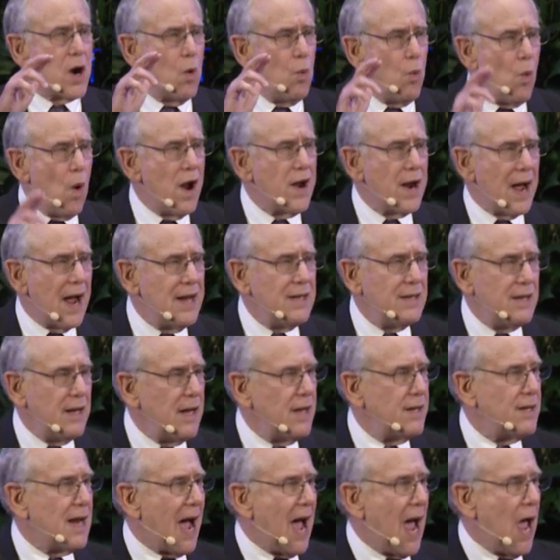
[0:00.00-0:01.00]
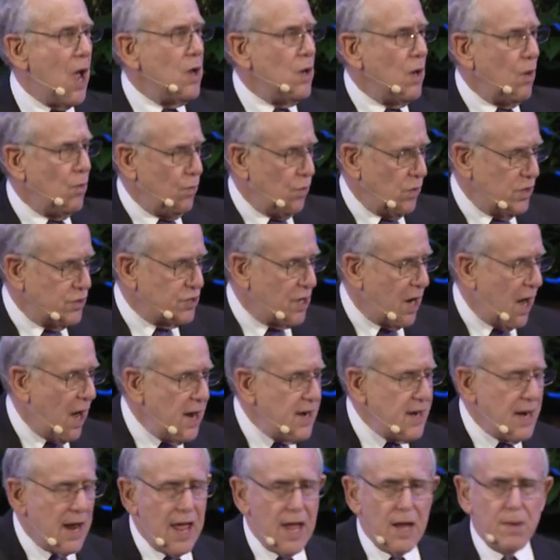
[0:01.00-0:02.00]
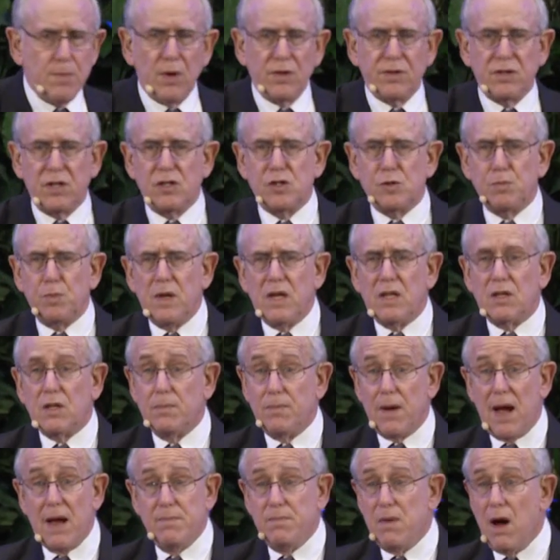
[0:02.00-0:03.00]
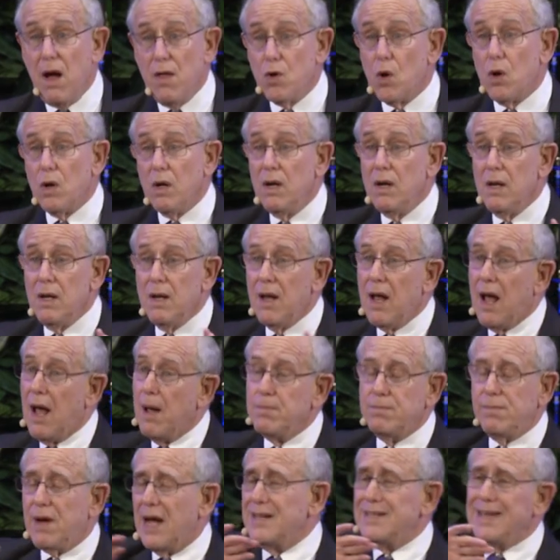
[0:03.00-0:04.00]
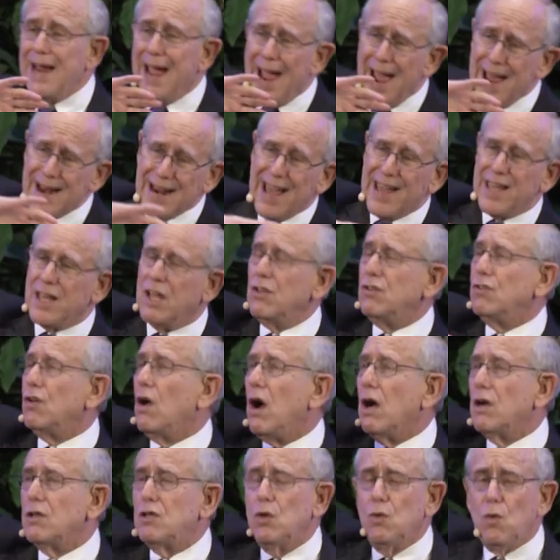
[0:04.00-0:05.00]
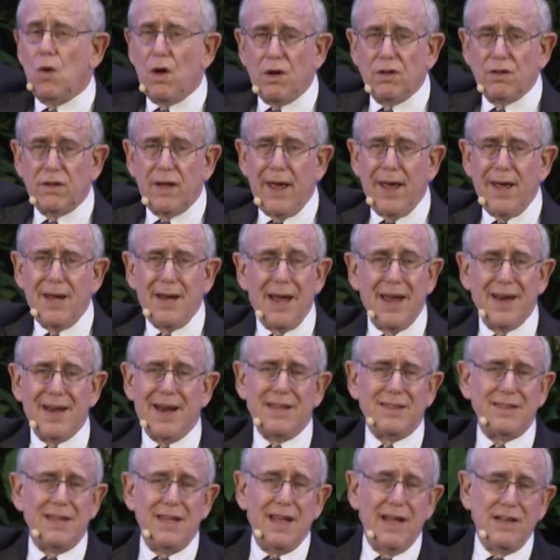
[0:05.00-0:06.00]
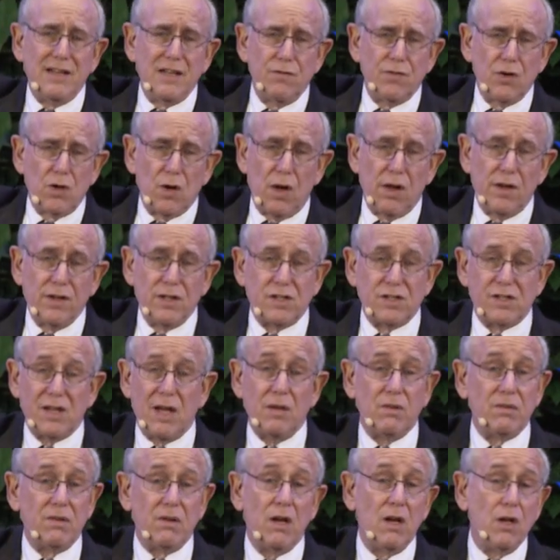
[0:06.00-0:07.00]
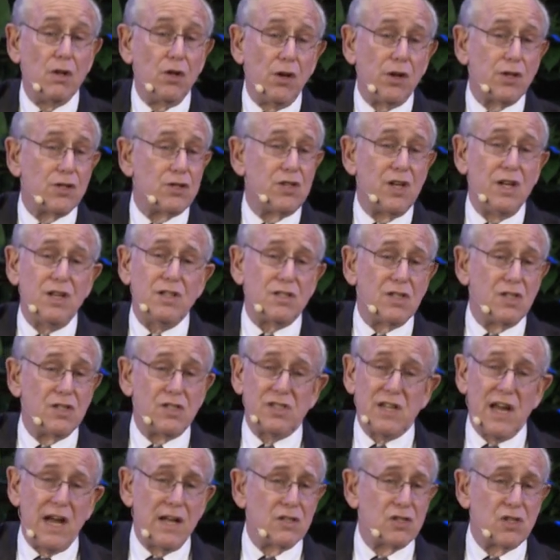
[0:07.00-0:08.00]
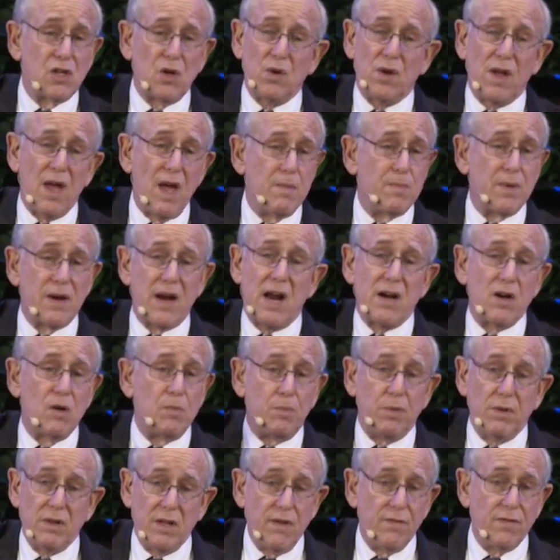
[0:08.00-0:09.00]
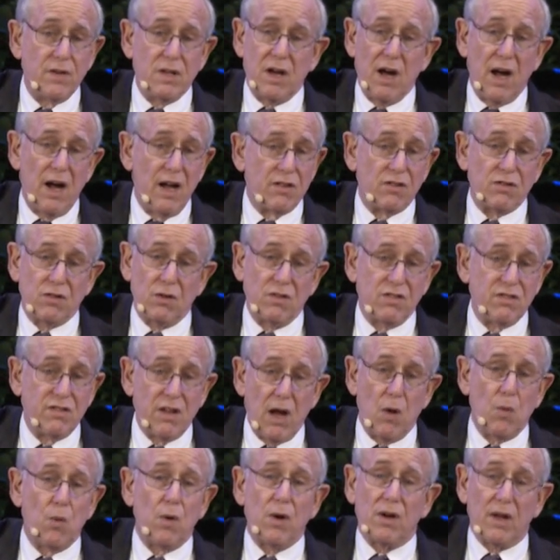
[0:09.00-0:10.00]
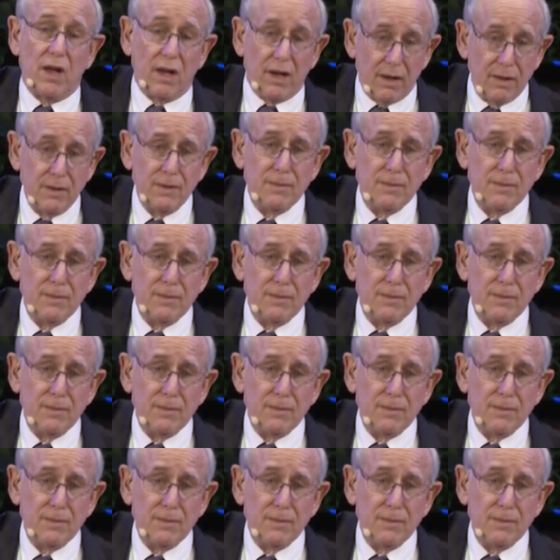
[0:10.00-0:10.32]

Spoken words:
what I did, I was unable to speak to my mother. My dad, I could talk to all day, and at the end of it all, he said, look, Jesus sounds okay, but I don't believe in God, so it's not working.